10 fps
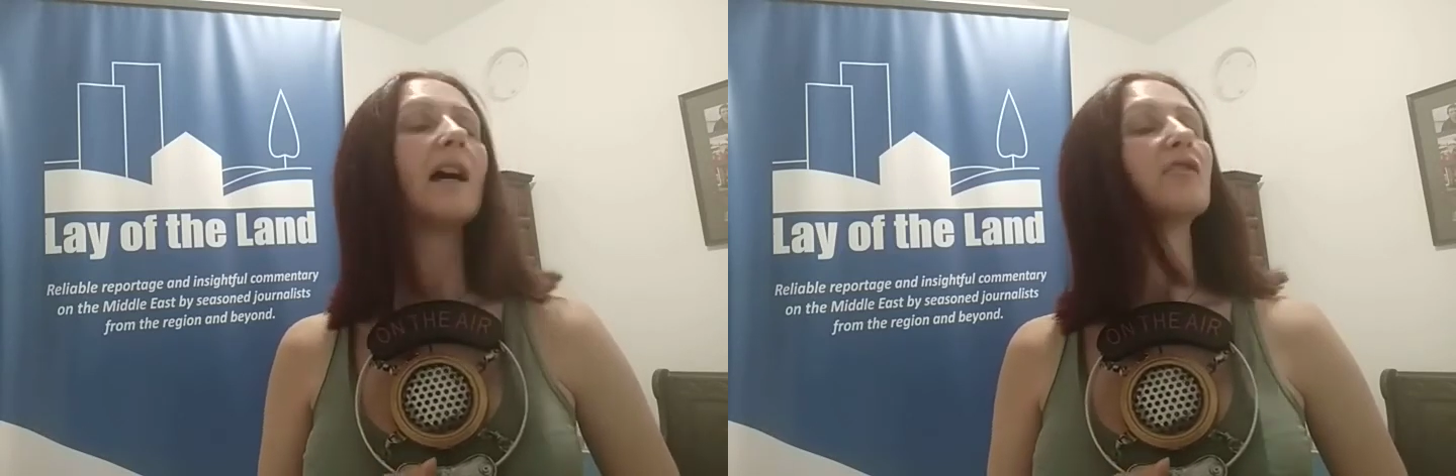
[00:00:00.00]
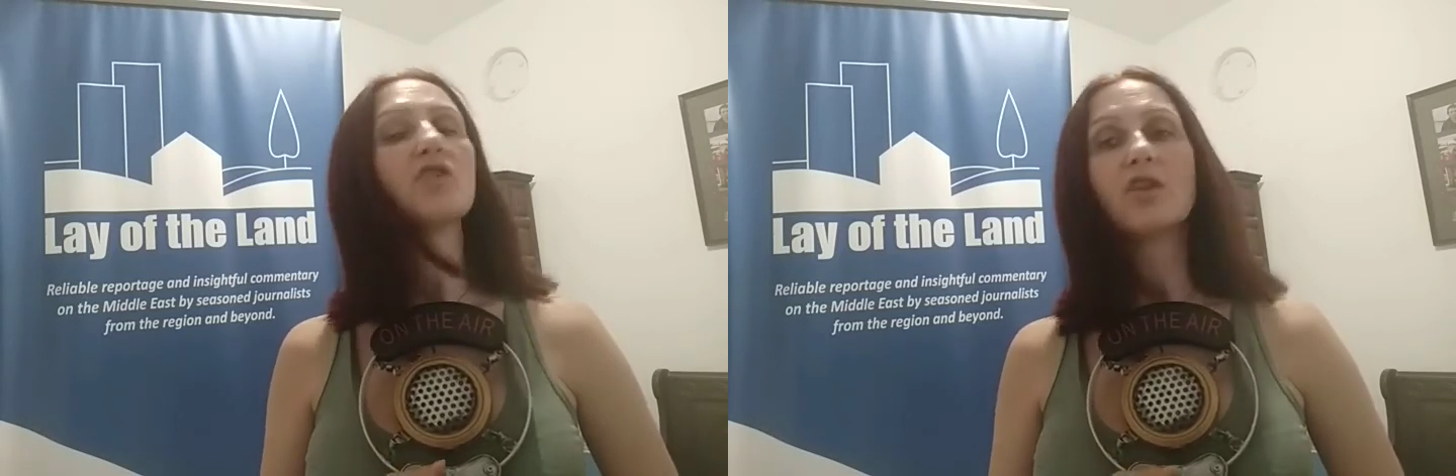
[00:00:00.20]

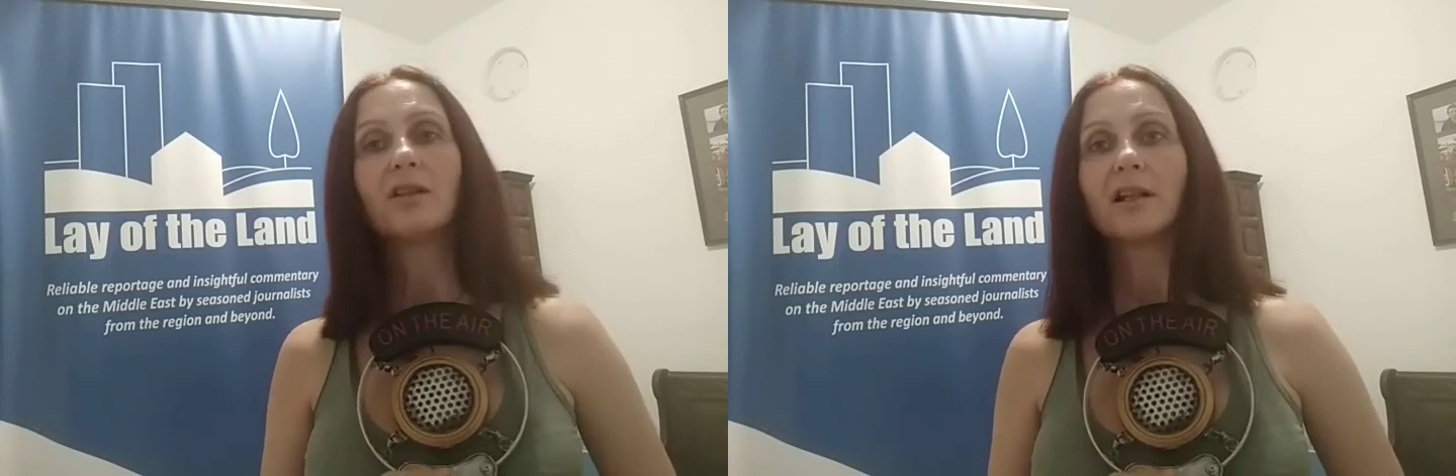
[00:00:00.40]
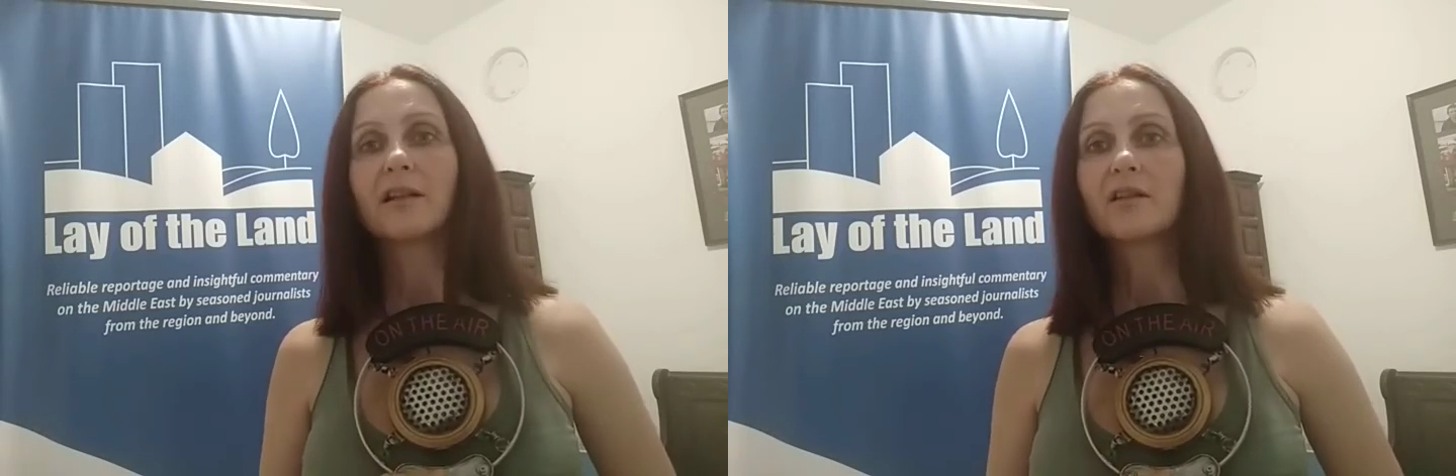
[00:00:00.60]

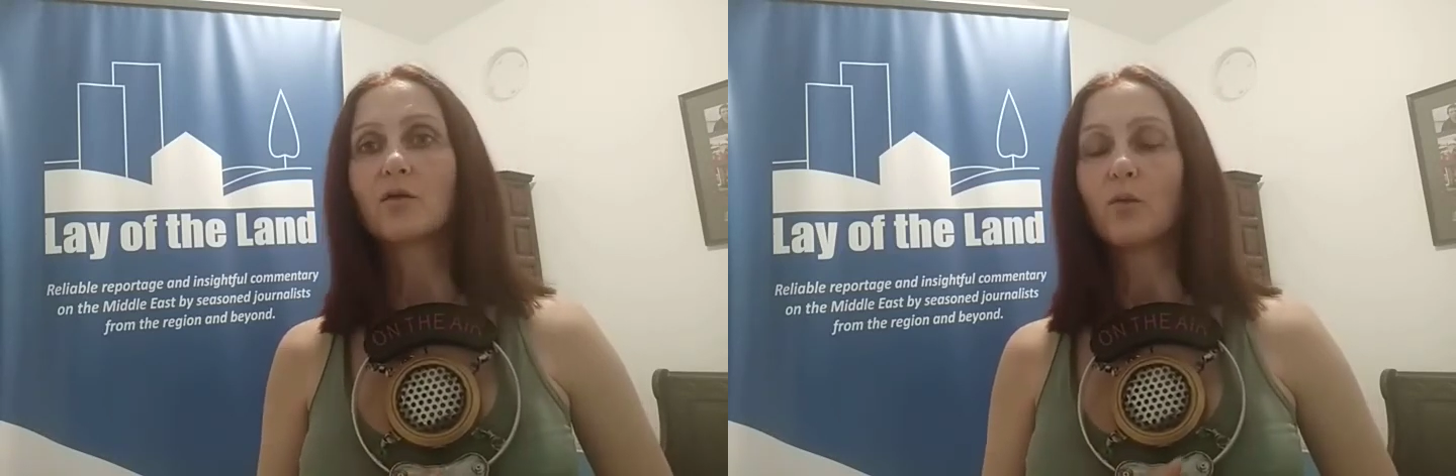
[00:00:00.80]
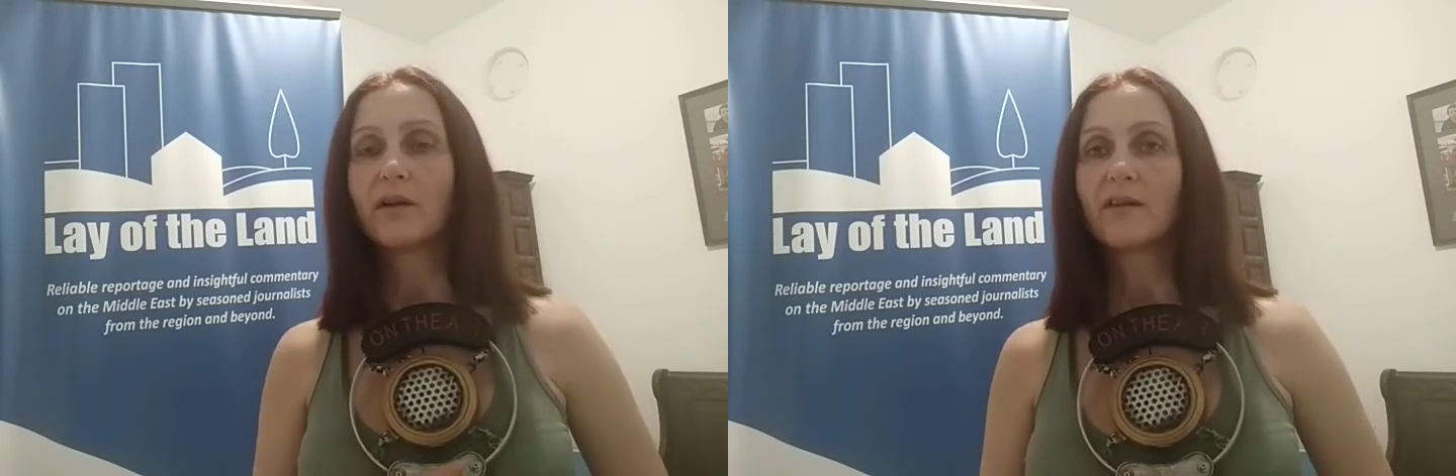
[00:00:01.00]
journalist
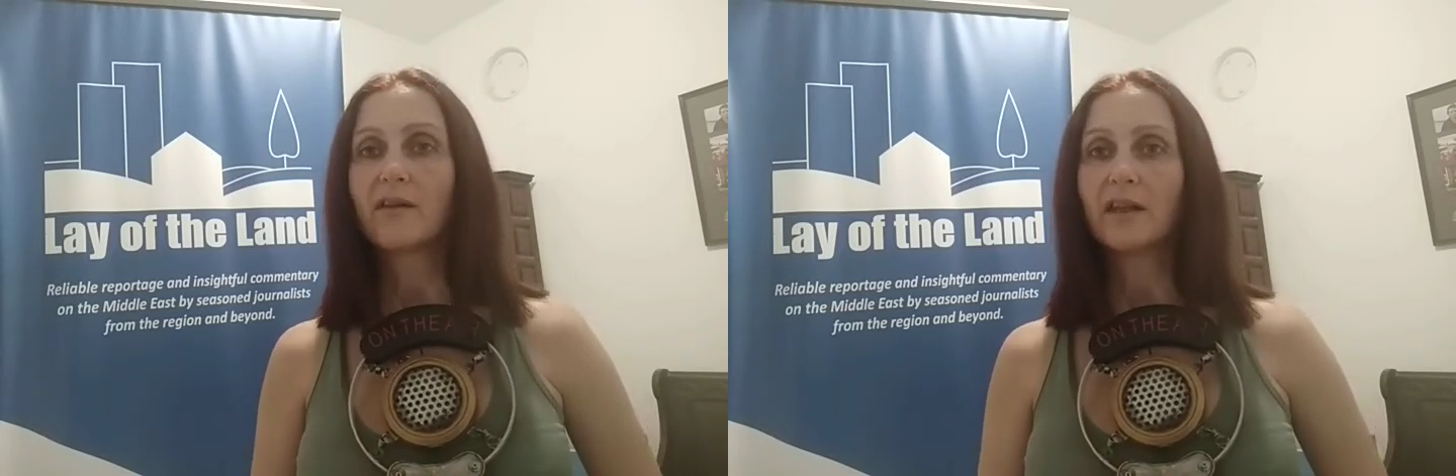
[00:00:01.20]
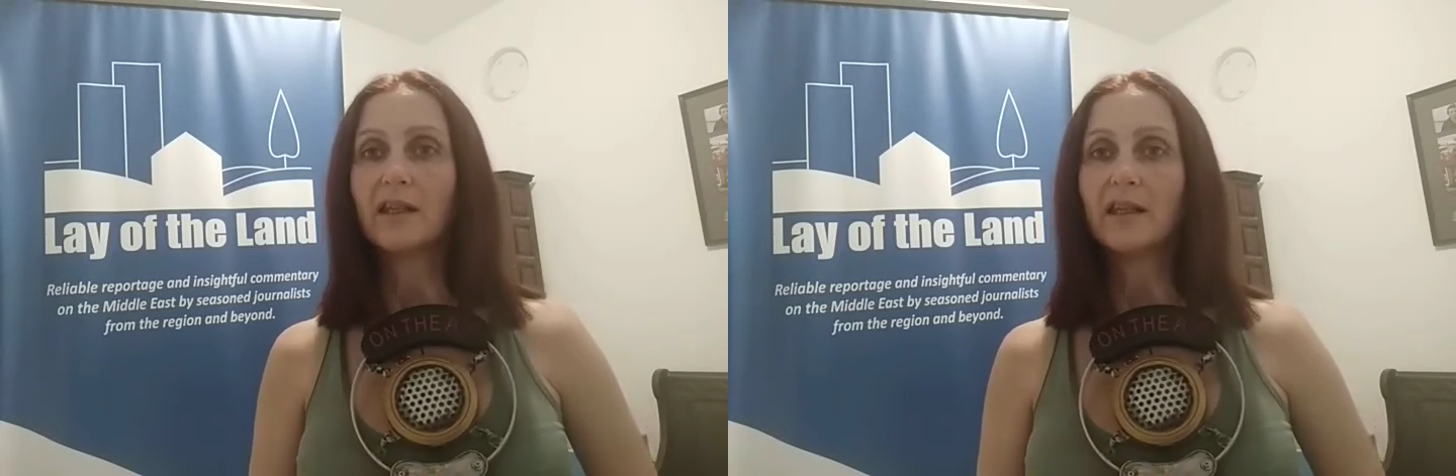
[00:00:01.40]
with
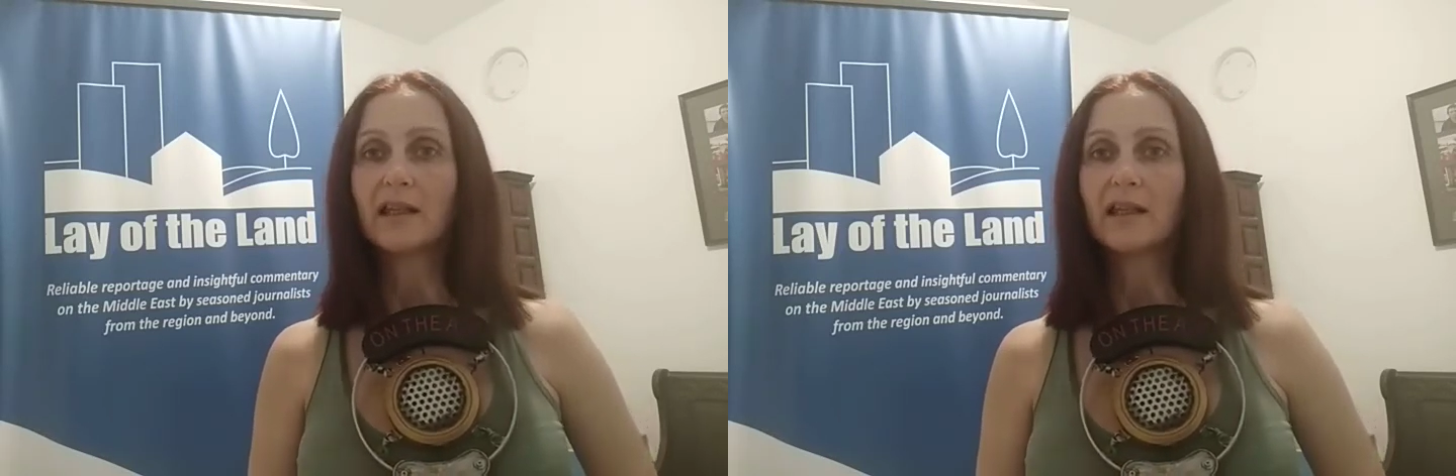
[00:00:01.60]
the